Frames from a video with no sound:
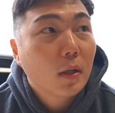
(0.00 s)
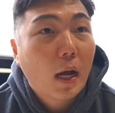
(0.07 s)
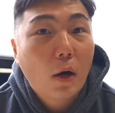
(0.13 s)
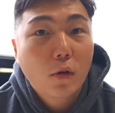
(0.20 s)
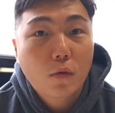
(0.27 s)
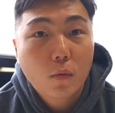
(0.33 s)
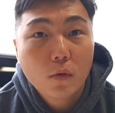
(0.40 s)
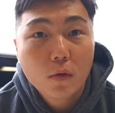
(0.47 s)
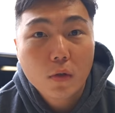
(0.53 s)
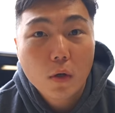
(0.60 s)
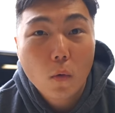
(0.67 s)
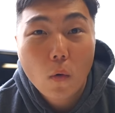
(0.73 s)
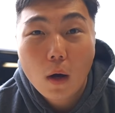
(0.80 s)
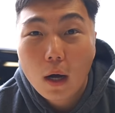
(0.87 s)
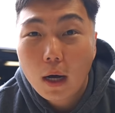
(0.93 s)
I was wondering
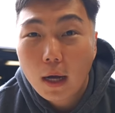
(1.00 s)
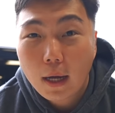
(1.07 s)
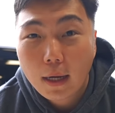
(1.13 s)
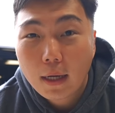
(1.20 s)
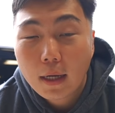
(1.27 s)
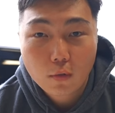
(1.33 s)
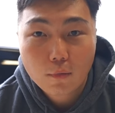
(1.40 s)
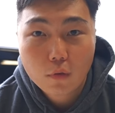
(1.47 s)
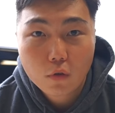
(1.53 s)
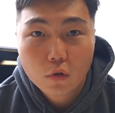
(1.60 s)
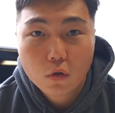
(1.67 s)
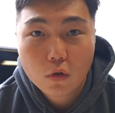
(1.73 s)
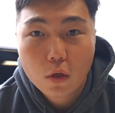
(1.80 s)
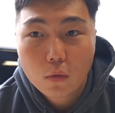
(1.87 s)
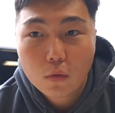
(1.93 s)
why the full
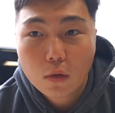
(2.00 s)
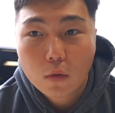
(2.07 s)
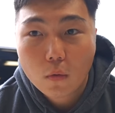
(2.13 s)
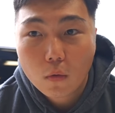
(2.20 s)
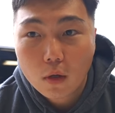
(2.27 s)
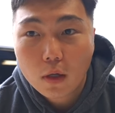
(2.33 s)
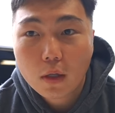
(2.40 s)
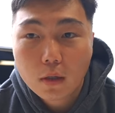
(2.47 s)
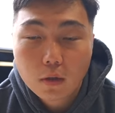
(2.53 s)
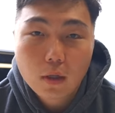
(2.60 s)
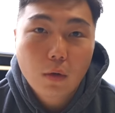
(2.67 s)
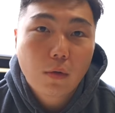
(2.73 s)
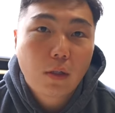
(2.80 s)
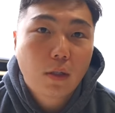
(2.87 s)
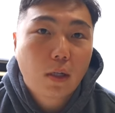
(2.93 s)
strut wouldn't work. So I
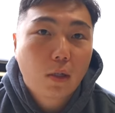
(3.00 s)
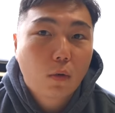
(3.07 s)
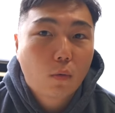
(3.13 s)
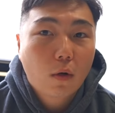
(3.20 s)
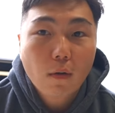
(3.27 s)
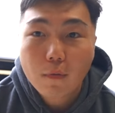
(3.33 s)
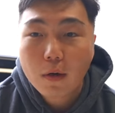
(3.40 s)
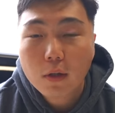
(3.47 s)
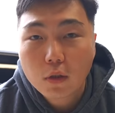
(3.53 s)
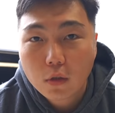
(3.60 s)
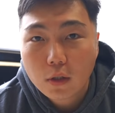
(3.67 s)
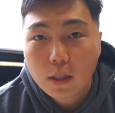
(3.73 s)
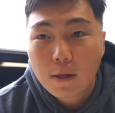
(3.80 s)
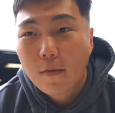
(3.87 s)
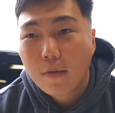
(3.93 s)
reached out to Rough
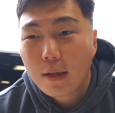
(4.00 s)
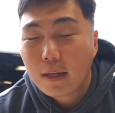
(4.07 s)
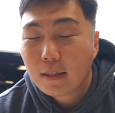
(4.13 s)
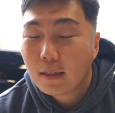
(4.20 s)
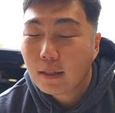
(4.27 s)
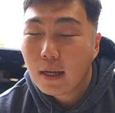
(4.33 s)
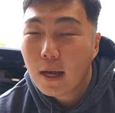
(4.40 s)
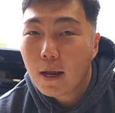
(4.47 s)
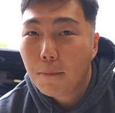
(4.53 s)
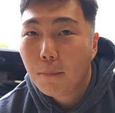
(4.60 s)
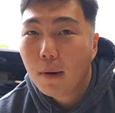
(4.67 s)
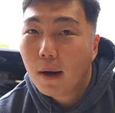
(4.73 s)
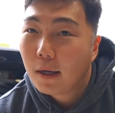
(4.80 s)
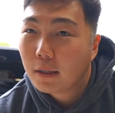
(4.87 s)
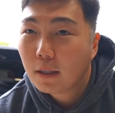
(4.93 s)
Country. They said
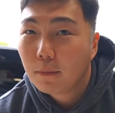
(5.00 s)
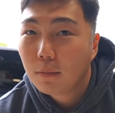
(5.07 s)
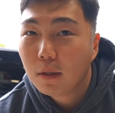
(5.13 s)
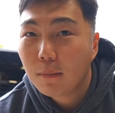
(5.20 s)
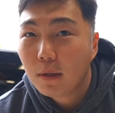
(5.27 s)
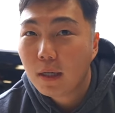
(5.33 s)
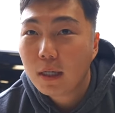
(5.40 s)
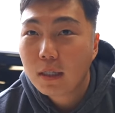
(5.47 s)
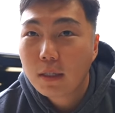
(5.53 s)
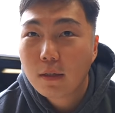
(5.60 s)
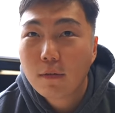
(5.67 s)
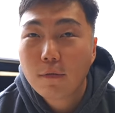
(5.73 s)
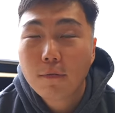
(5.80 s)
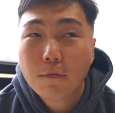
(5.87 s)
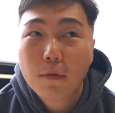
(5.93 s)
possibly because
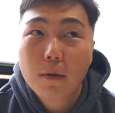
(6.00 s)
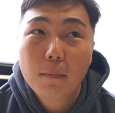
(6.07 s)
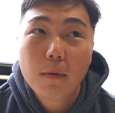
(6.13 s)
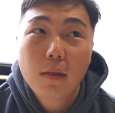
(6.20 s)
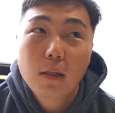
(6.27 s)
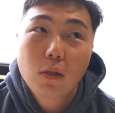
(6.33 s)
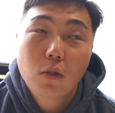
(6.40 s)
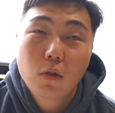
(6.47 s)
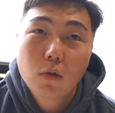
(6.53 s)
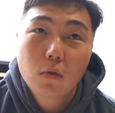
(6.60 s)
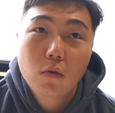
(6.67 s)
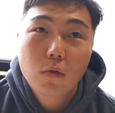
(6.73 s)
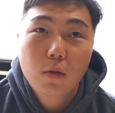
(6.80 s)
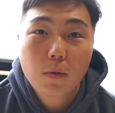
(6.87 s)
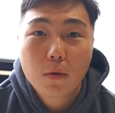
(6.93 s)
of fitment
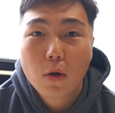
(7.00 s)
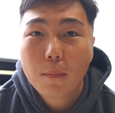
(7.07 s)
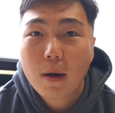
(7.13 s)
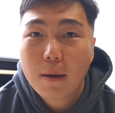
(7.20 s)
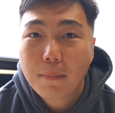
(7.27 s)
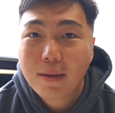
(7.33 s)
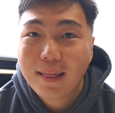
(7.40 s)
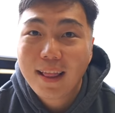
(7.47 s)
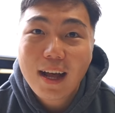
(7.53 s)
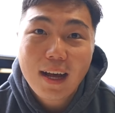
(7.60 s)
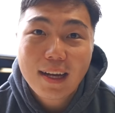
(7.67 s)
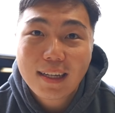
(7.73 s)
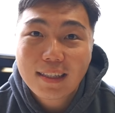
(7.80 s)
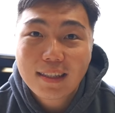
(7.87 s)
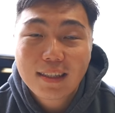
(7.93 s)
issues, there might be
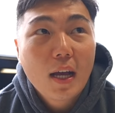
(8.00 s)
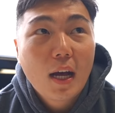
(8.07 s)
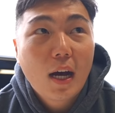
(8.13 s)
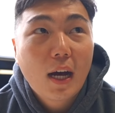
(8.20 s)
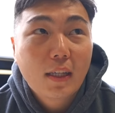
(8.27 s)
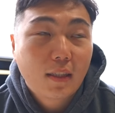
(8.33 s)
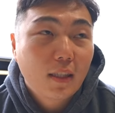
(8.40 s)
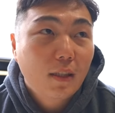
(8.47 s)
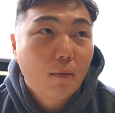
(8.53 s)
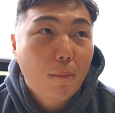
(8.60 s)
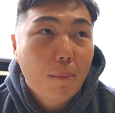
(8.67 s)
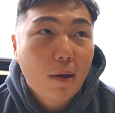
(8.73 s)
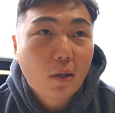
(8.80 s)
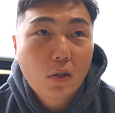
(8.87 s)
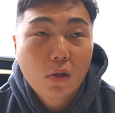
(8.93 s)
lines. I sent them a
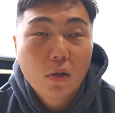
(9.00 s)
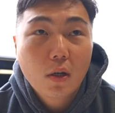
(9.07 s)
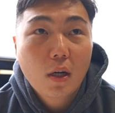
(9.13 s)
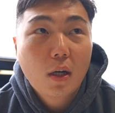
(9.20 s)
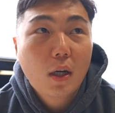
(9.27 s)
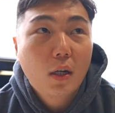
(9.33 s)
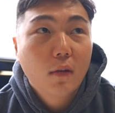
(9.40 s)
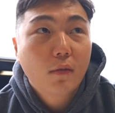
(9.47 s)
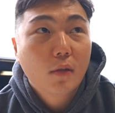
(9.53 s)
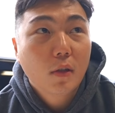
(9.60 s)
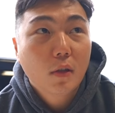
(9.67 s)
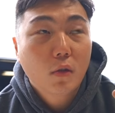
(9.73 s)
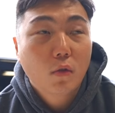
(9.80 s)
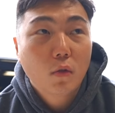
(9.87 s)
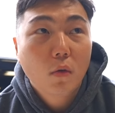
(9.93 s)
picture of the
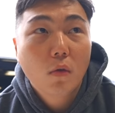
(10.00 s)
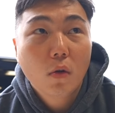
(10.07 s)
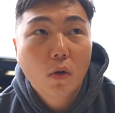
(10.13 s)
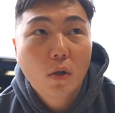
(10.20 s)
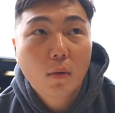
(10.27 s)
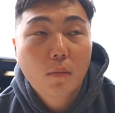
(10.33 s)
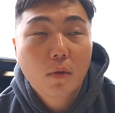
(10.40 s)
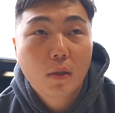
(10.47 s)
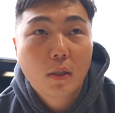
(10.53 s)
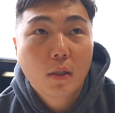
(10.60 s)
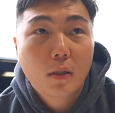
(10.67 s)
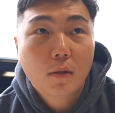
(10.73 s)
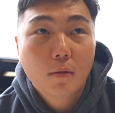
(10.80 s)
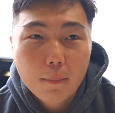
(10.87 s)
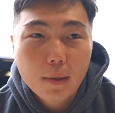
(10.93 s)
control arms
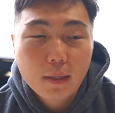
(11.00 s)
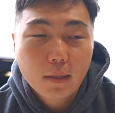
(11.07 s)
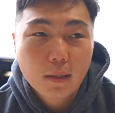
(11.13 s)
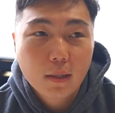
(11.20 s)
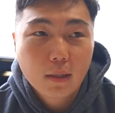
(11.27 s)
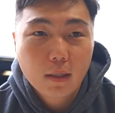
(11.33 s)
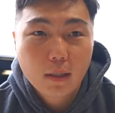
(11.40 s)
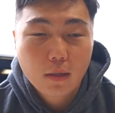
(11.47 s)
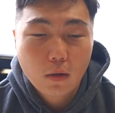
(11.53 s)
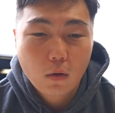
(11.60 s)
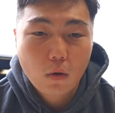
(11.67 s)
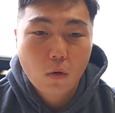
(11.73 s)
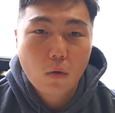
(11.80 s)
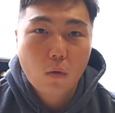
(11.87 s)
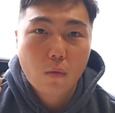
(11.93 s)
and basically the
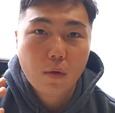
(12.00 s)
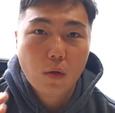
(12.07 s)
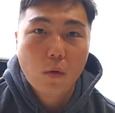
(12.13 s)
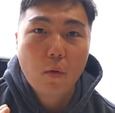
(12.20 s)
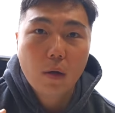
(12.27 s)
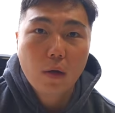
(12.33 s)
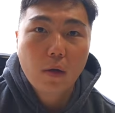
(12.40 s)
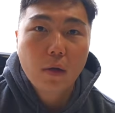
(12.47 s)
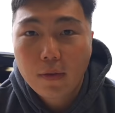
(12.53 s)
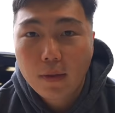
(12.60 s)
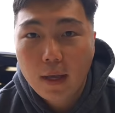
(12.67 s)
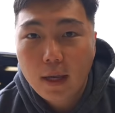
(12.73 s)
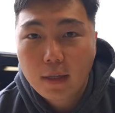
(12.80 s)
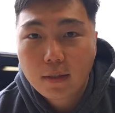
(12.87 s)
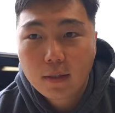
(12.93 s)
whole wheel well. And
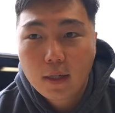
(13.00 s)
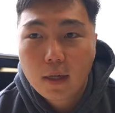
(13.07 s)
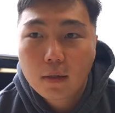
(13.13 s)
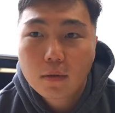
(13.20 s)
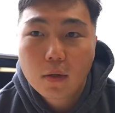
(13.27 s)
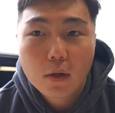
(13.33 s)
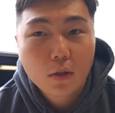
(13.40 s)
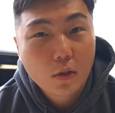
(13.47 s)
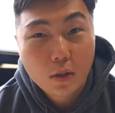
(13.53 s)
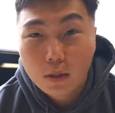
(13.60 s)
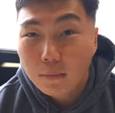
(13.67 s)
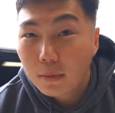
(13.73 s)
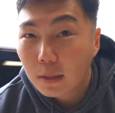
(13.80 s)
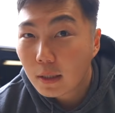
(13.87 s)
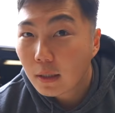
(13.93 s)
they said there
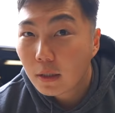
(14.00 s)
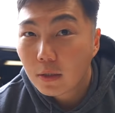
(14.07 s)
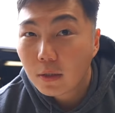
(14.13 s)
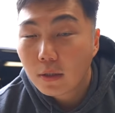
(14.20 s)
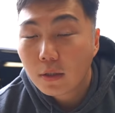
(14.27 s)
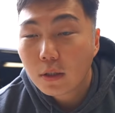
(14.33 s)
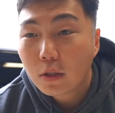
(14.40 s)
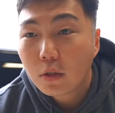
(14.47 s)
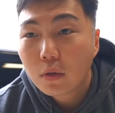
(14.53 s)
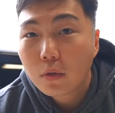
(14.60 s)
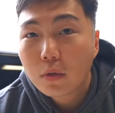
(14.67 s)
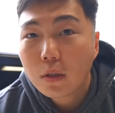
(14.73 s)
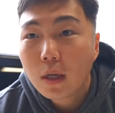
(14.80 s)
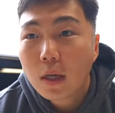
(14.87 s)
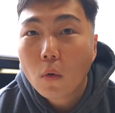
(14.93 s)
shouldn't be any clearance
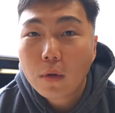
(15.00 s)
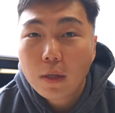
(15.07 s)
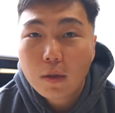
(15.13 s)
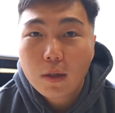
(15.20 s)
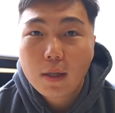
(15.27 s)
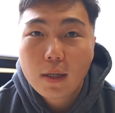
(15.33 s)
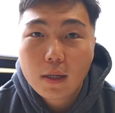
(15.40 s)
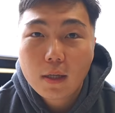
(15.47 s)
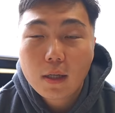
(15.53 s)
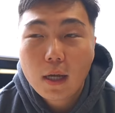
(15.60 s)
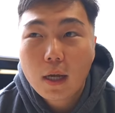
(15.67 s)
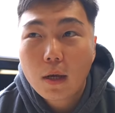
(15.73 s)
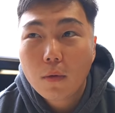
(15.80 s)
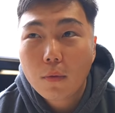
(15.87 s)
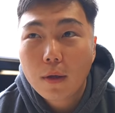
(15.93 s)
issues. Only thing
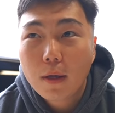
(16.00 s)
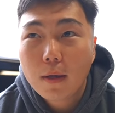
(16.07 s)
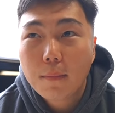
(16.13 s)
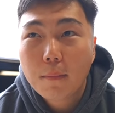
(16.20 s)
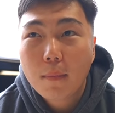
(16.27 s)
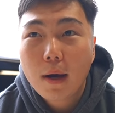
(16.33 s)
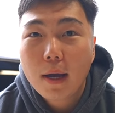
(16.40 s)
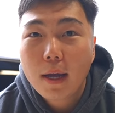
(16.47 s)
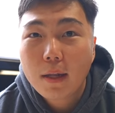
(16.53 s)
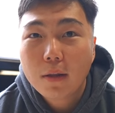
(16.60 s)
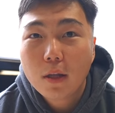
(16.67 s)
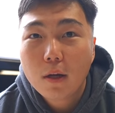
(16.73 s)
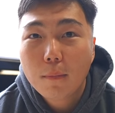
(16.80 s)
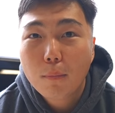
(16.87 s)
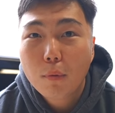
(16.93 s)
we might
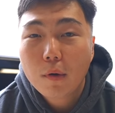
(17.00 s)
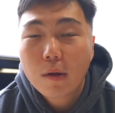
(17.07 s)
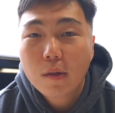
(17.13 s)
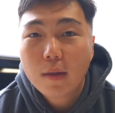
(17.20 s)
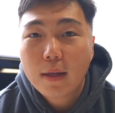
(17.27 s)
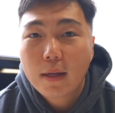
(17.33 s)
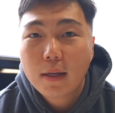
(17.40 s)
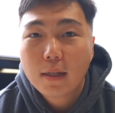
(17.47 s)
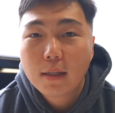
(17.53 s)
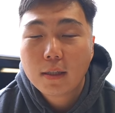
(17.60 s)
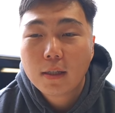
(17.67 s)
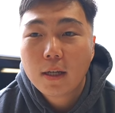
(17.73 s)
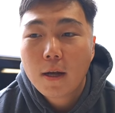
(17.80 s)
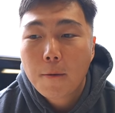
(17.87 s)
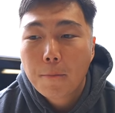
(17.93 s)
end up with
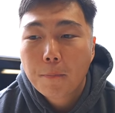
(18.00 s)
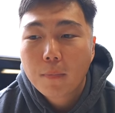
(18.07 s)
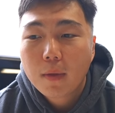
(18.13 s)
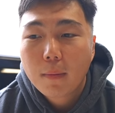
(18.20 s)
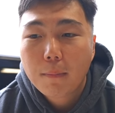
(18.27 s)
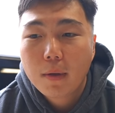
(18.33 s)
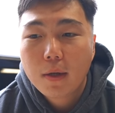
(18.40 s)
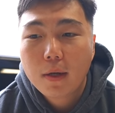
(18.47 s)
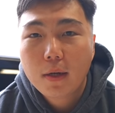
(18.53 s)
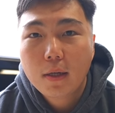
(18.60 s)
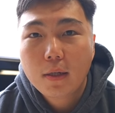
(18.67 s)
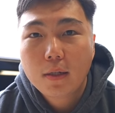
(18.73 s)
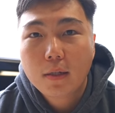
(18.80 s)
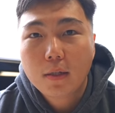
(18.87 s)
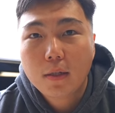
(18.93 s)
is
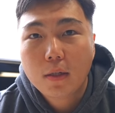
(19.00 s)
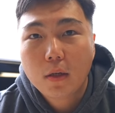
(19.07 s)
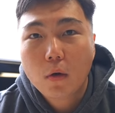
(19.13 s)
because the